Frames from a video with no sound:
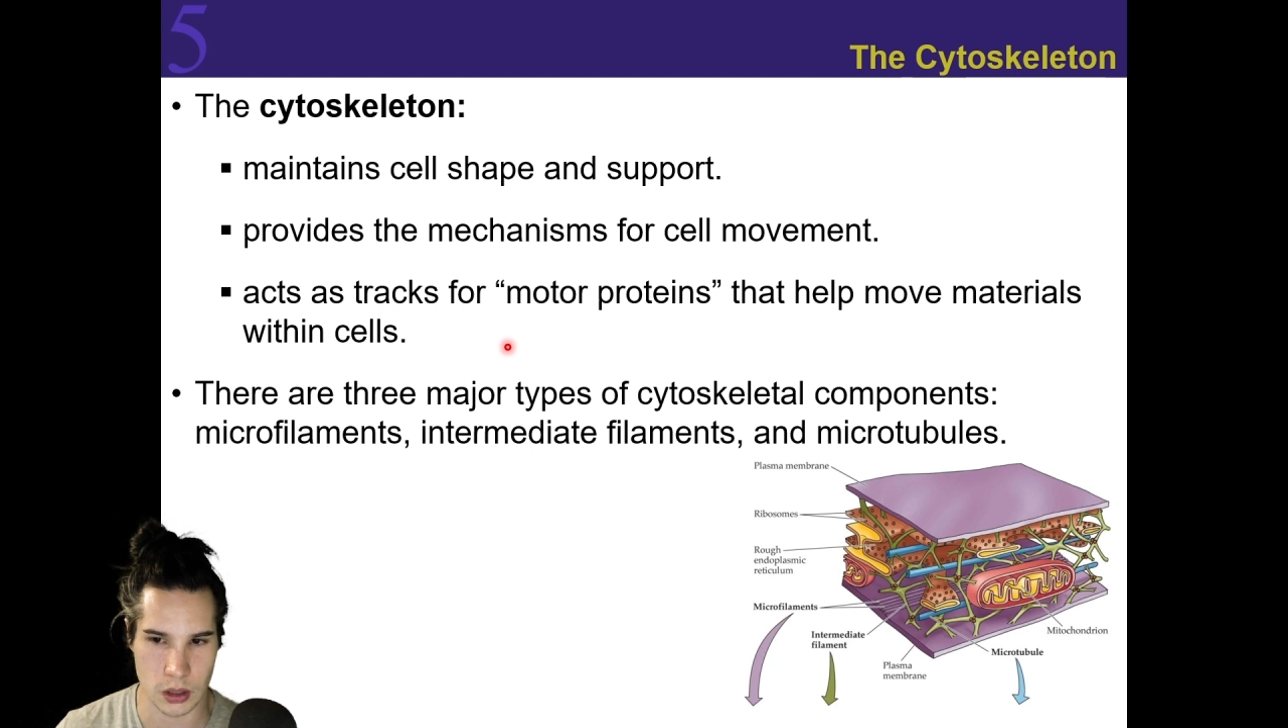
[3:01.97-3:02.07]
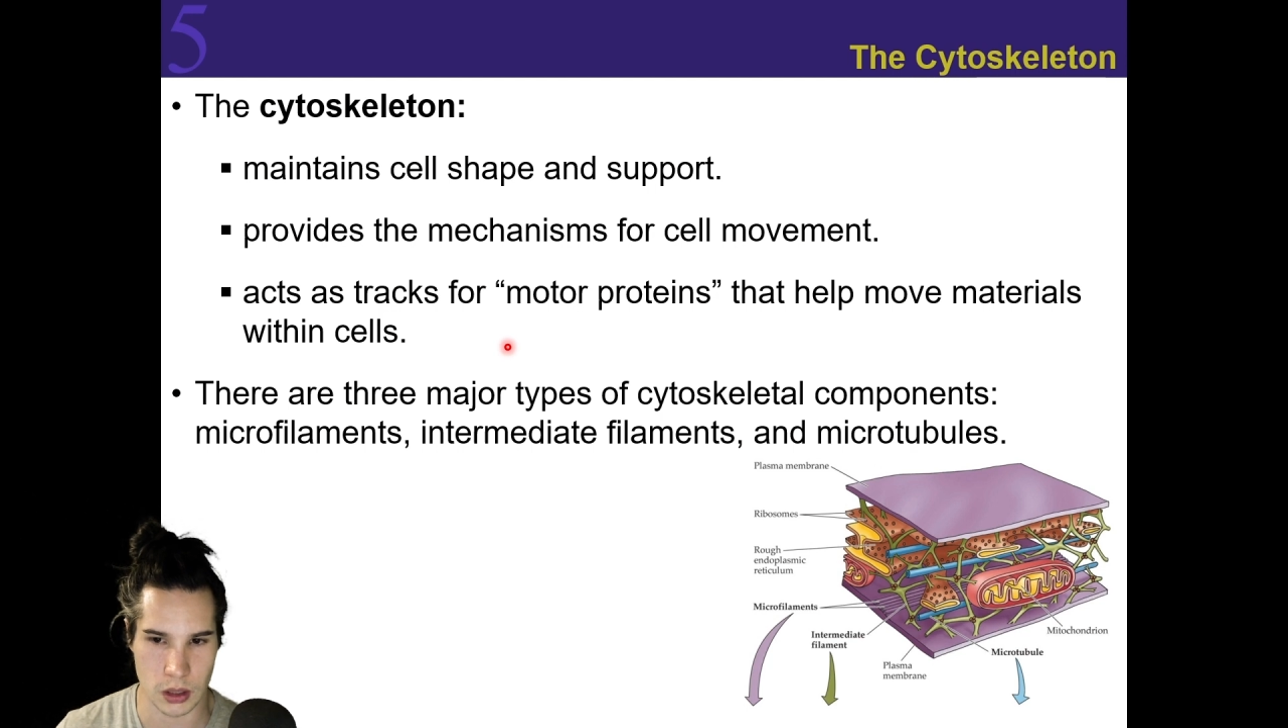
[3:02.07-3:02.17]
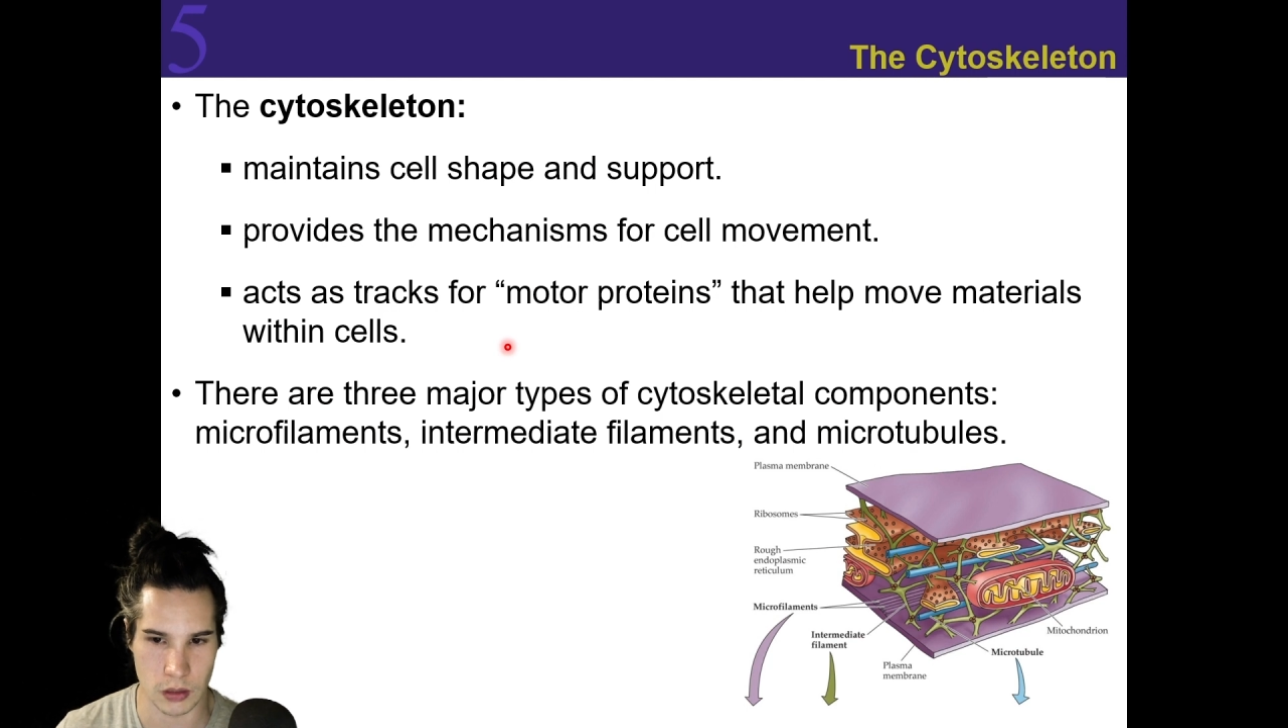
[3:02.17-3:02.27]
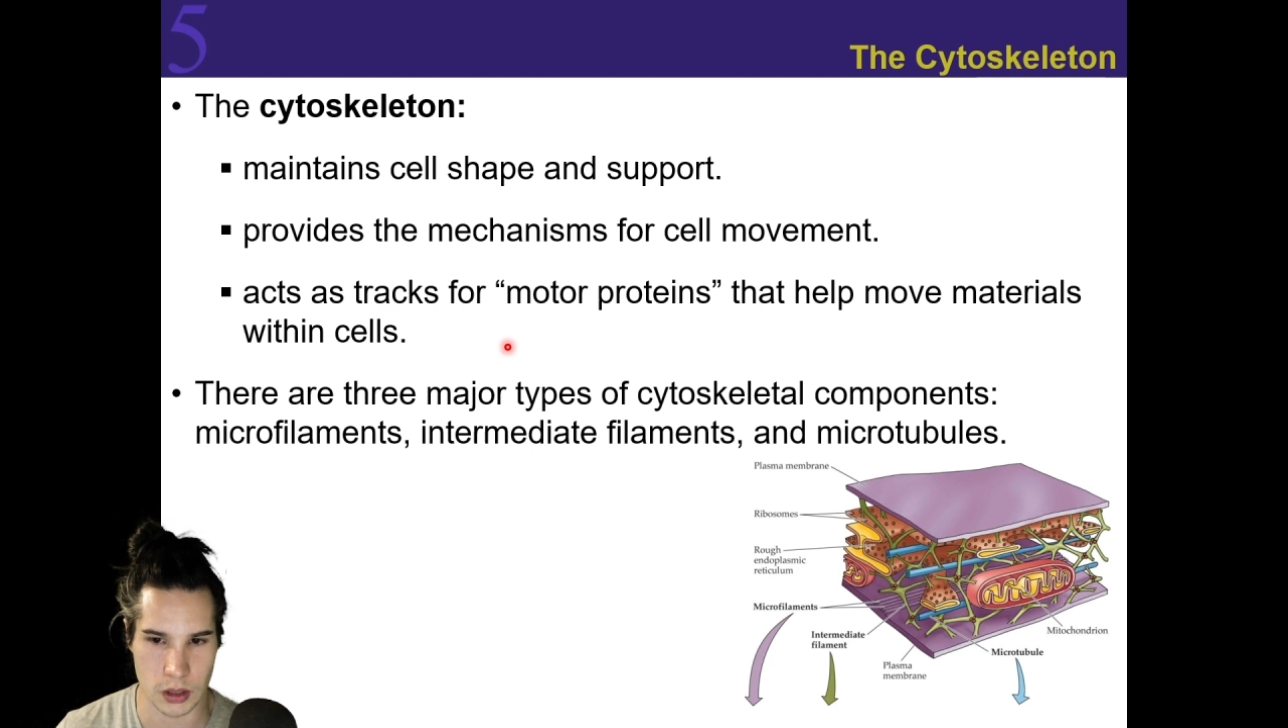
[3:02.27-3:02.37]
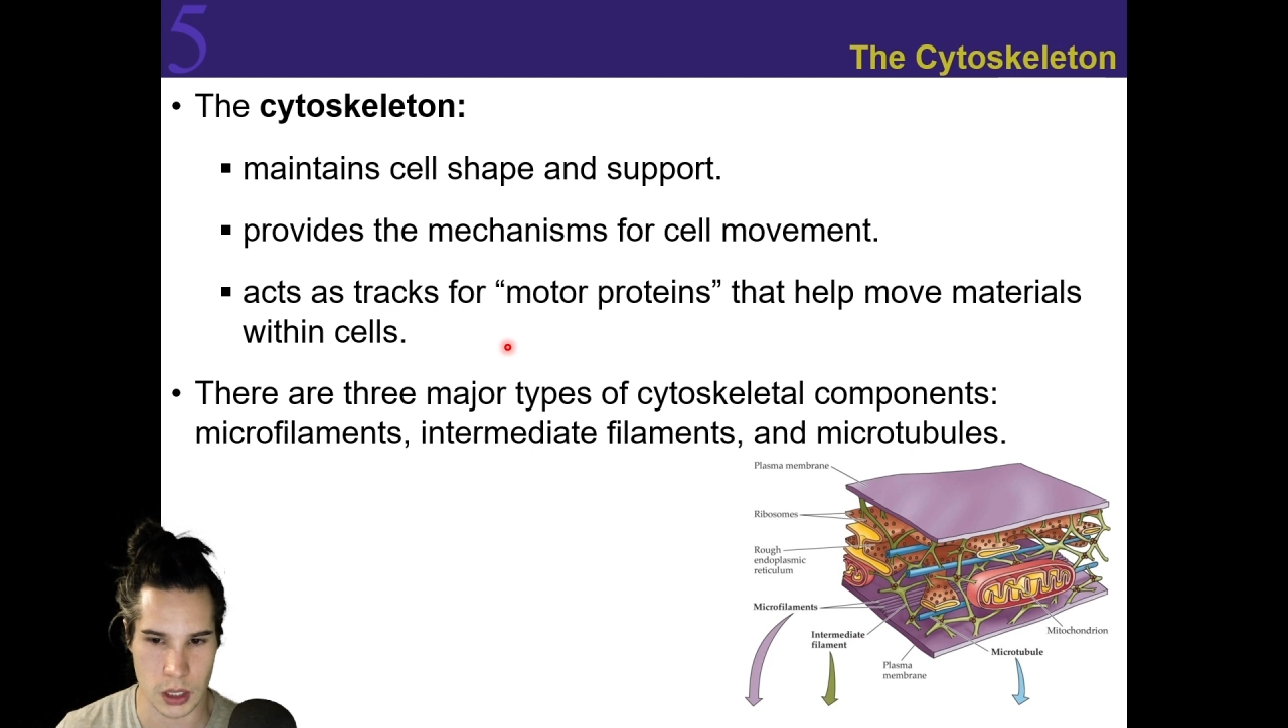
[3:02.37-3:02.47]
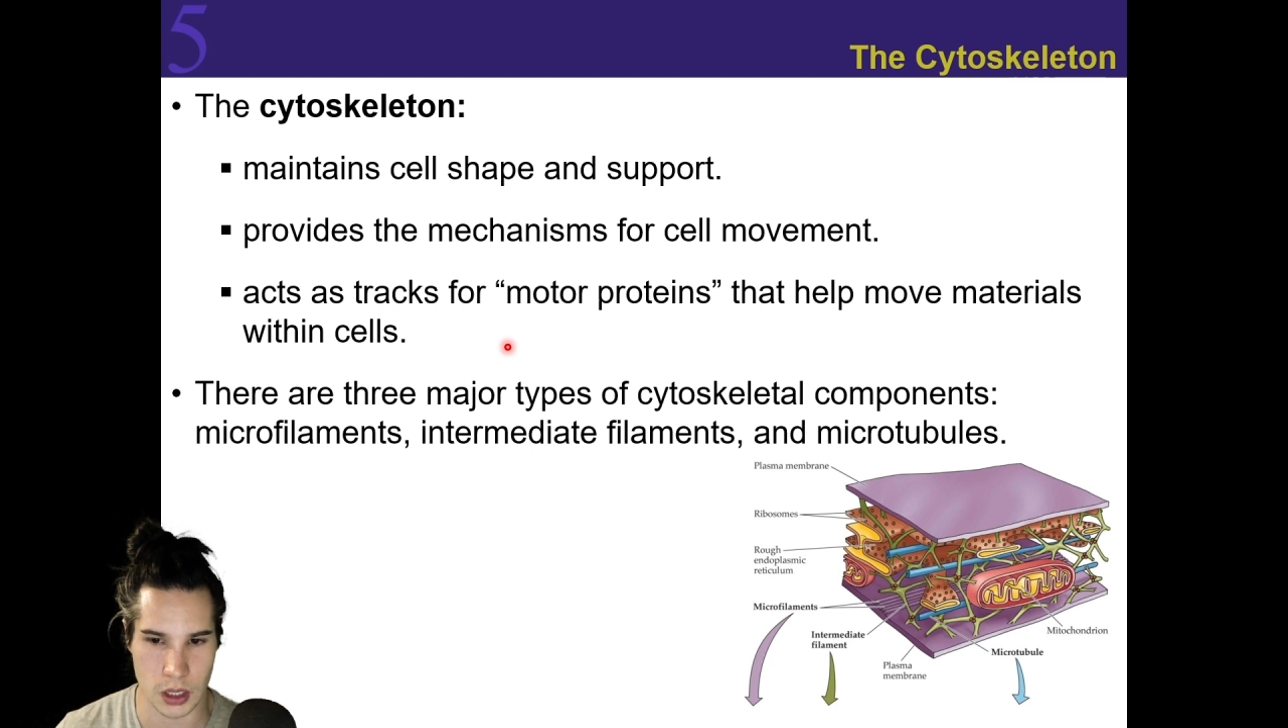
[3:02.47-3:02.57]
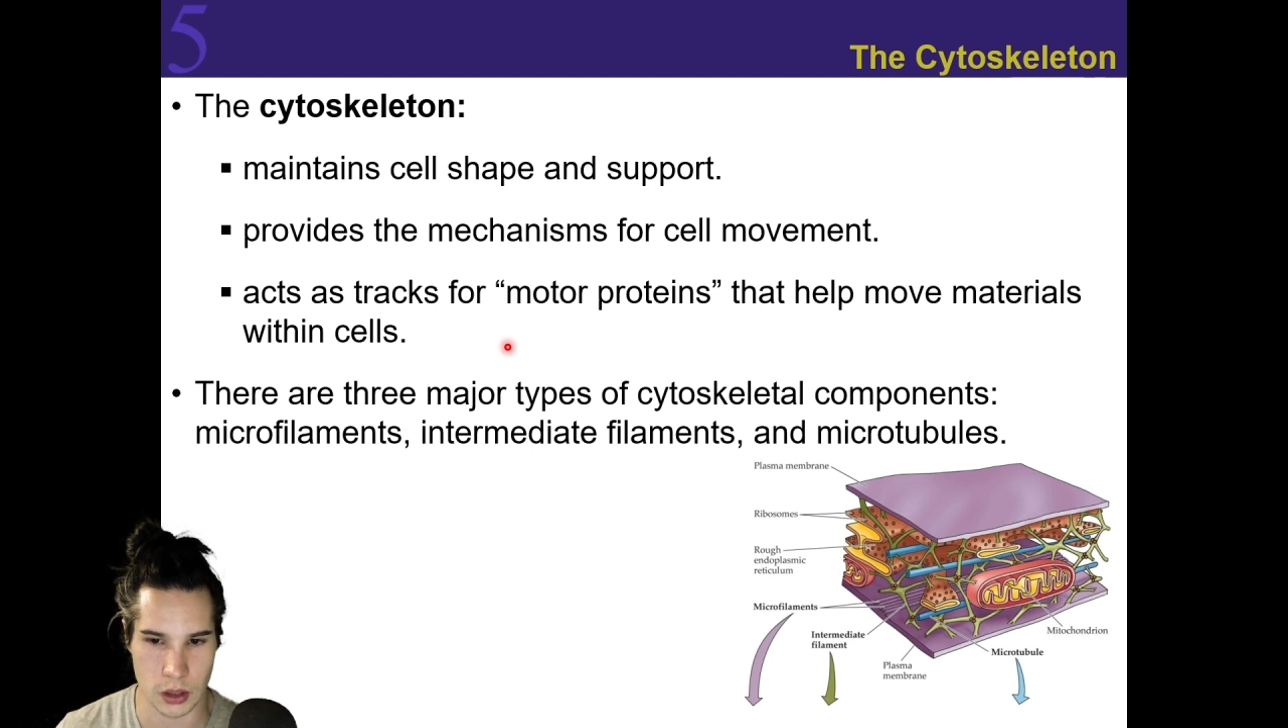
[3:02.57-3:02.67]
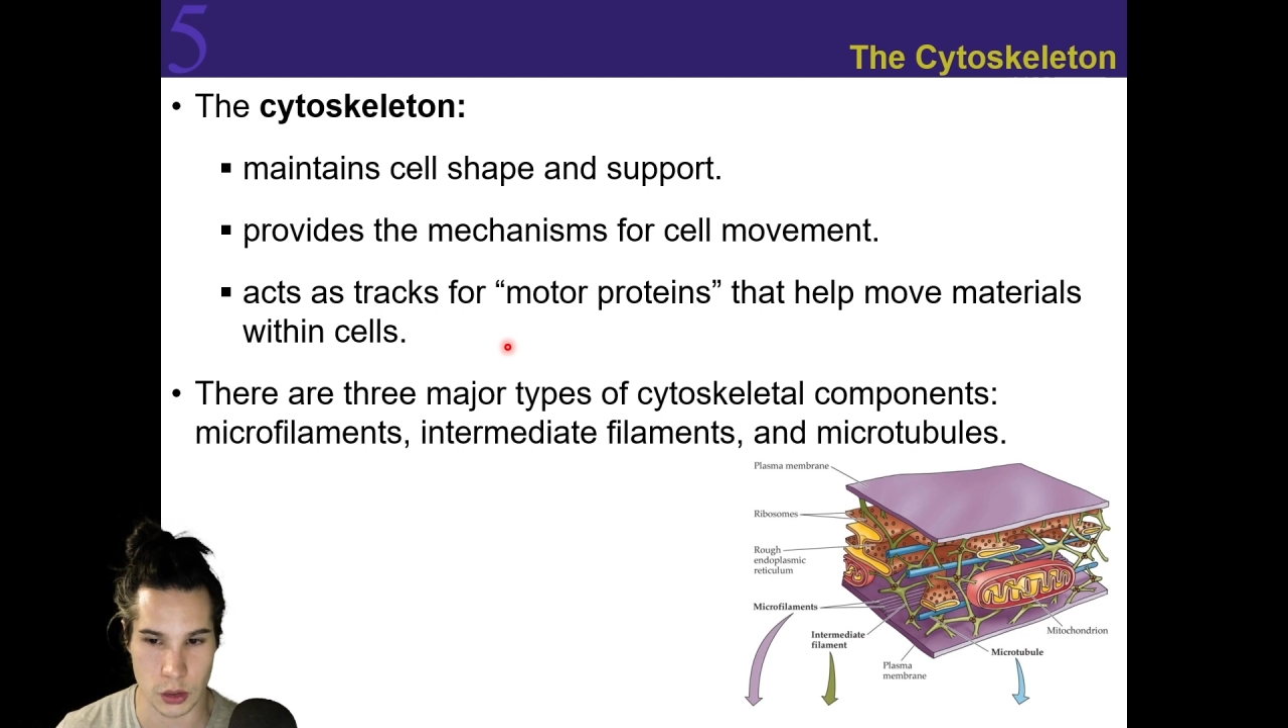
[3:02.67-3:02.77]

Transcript: of the cell,